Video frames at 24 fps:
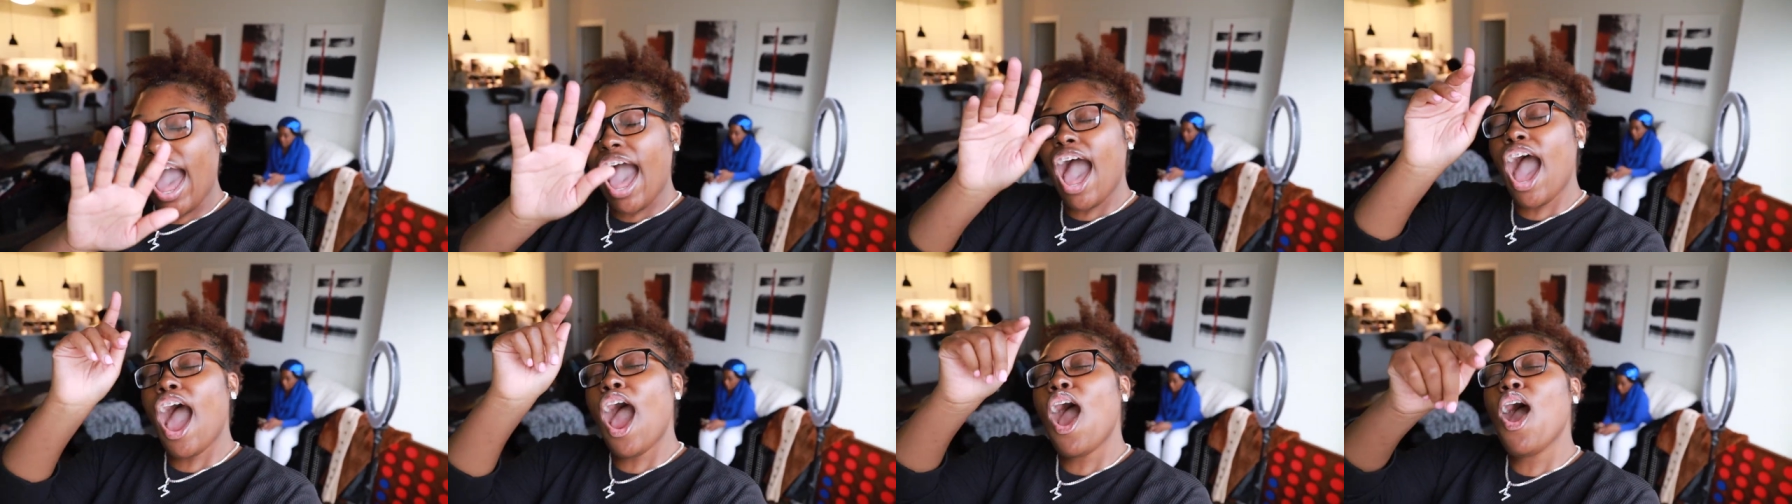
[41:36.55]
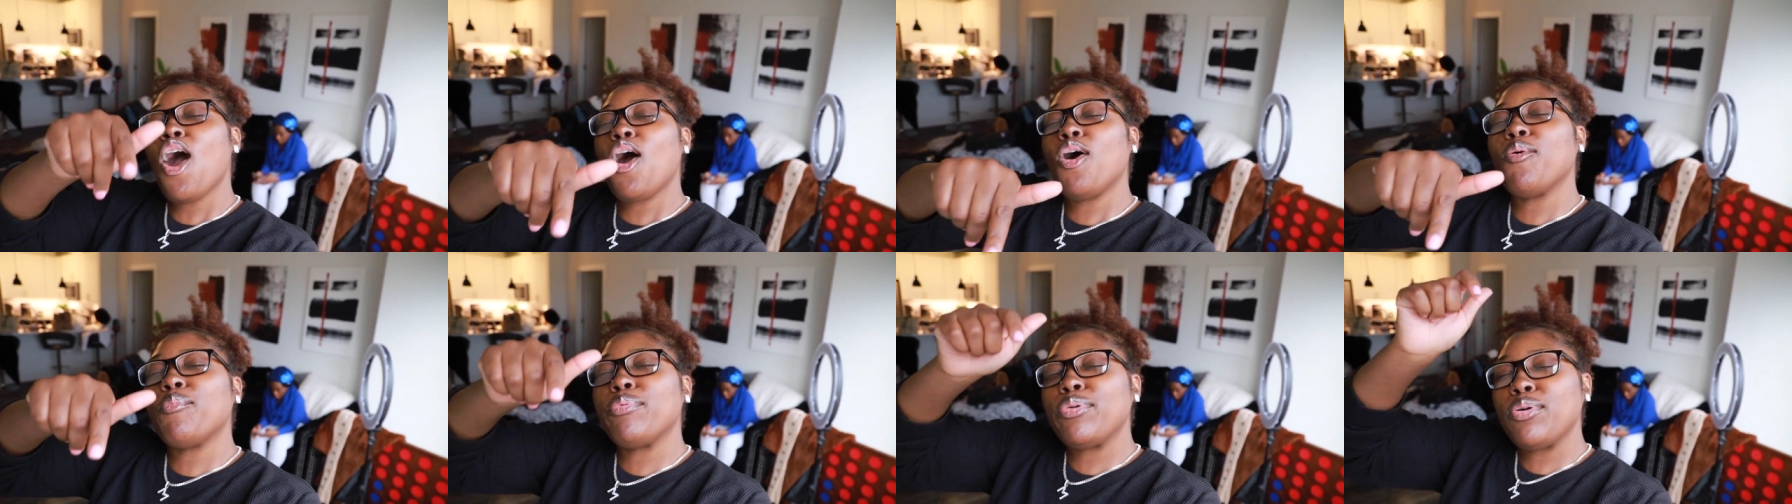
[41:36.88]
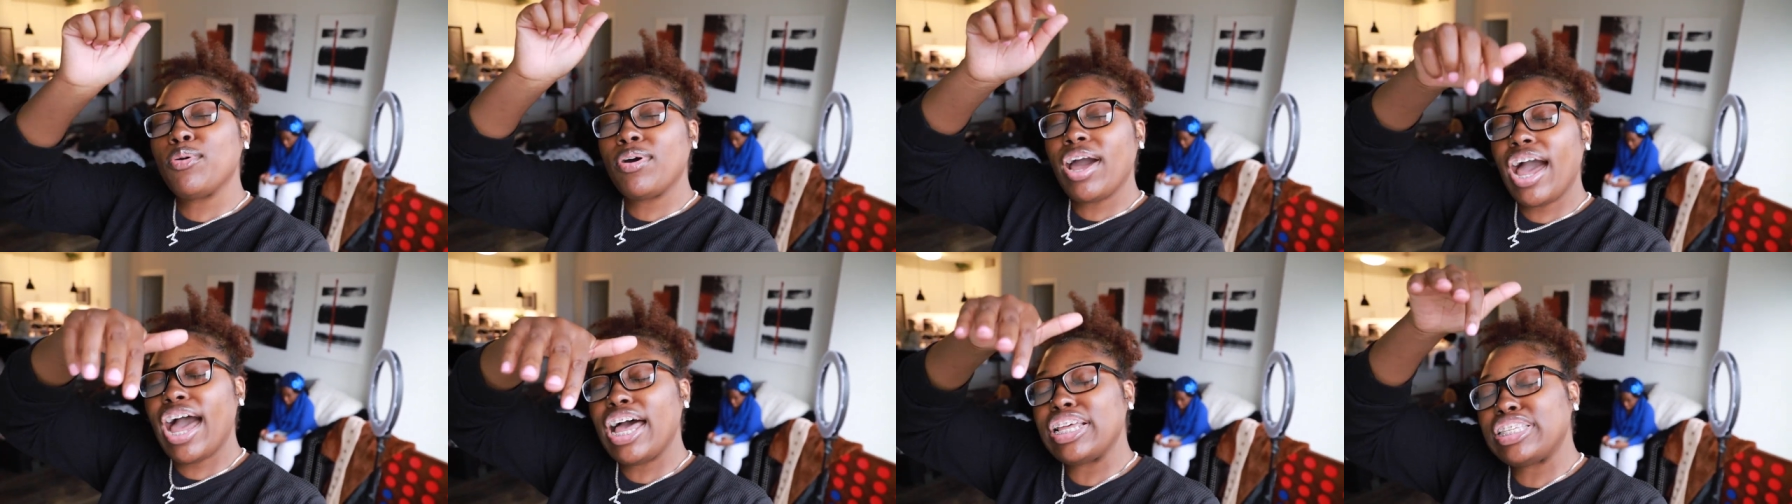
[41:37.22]
I hope
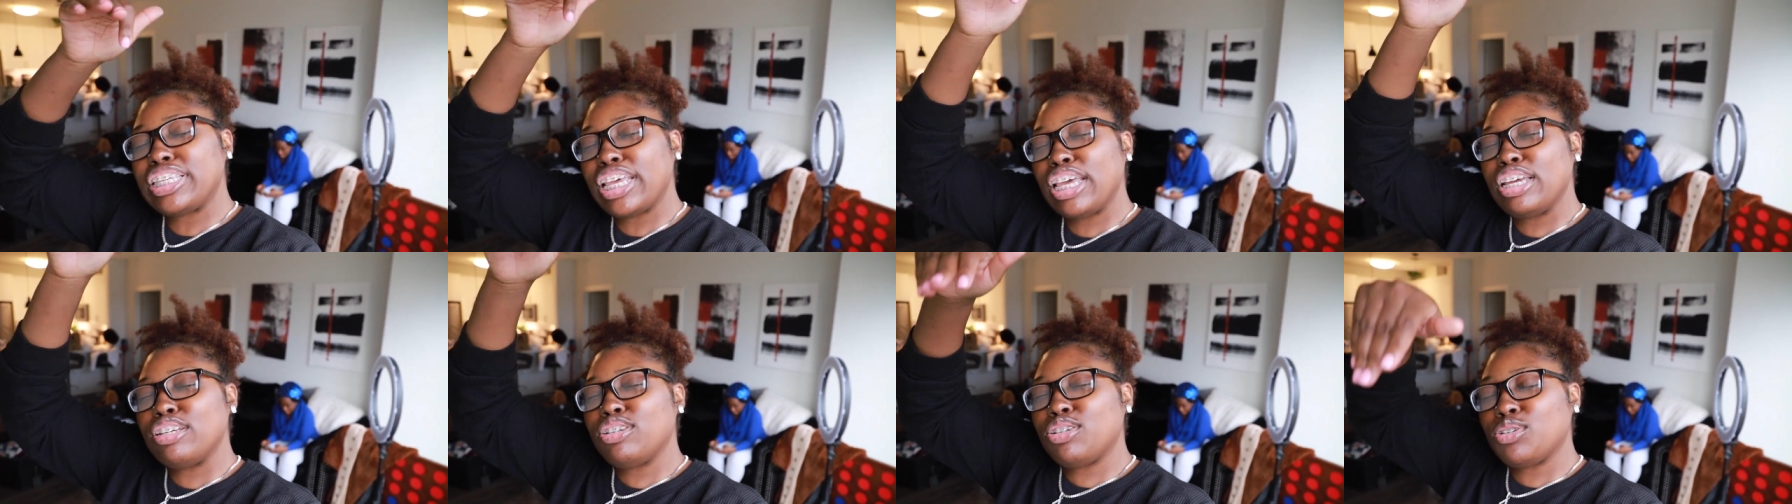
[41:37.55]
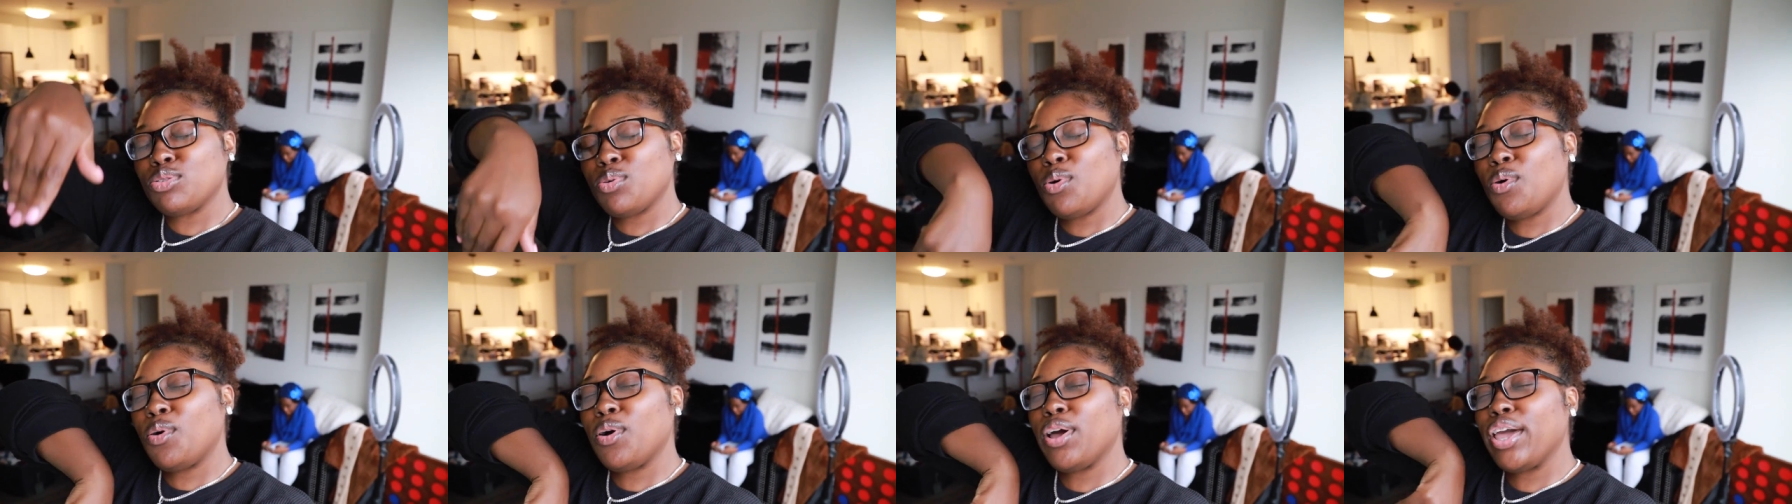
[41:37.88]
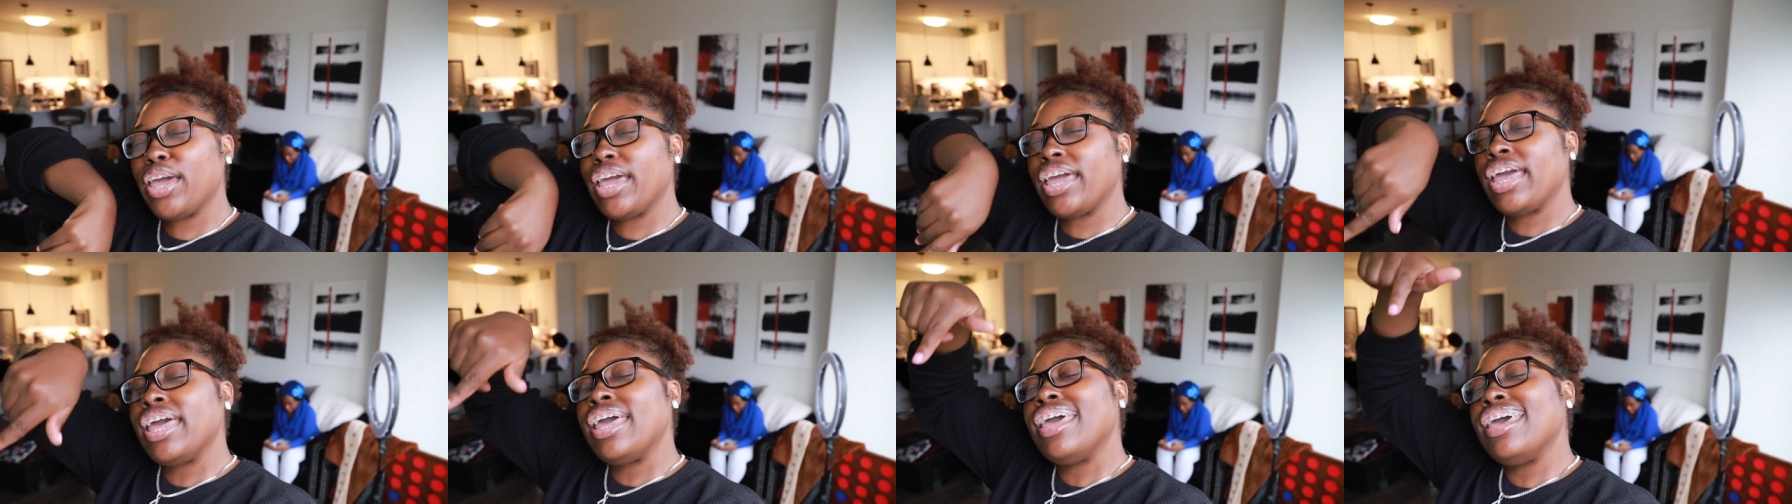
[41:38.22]
you guys
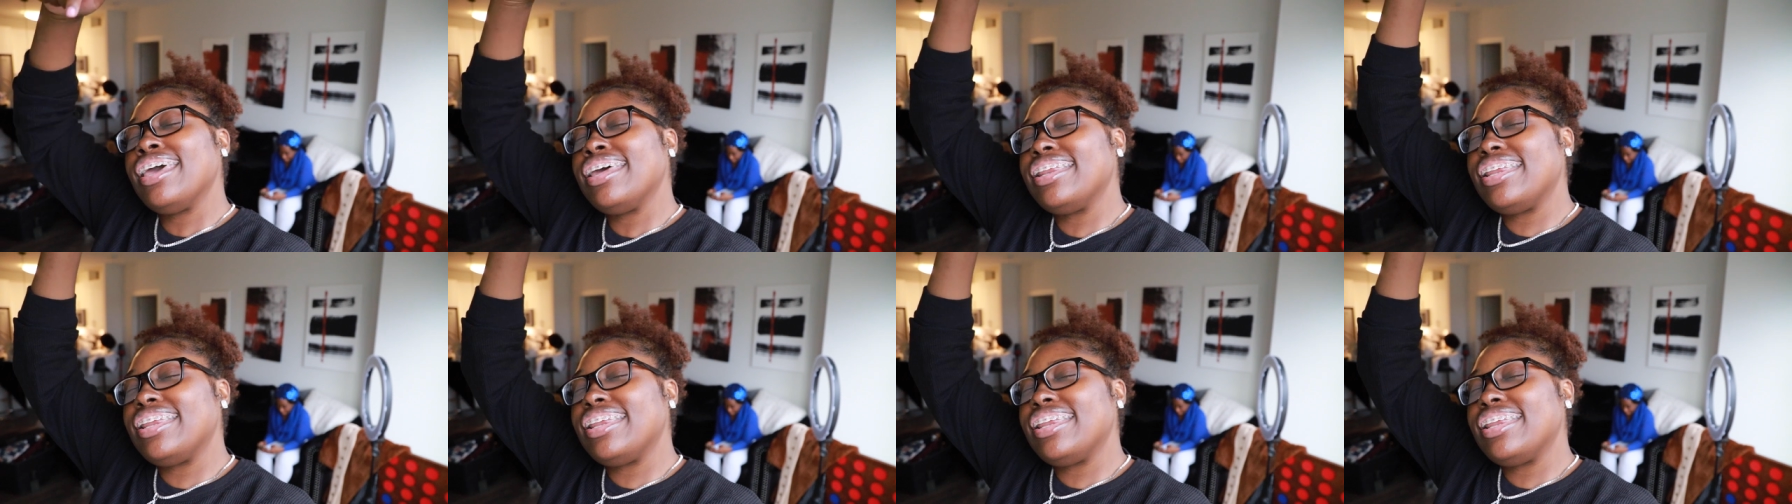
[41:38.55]
enjoyed